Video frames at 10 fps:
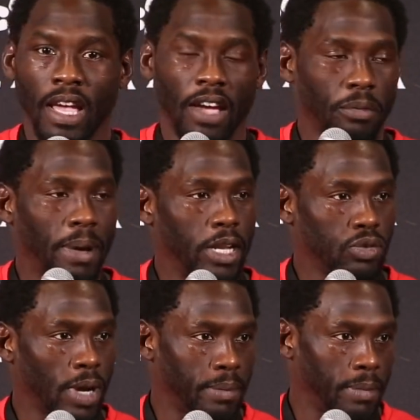
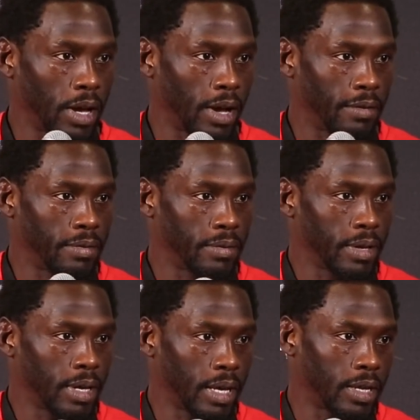everybody's writing me off.
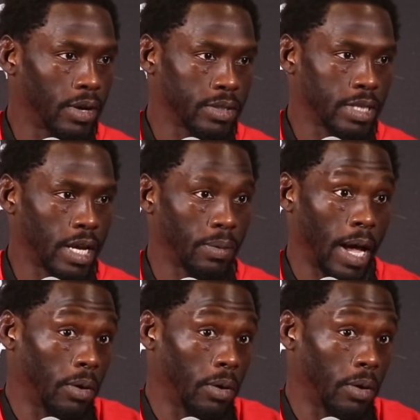You know, it's not a rant.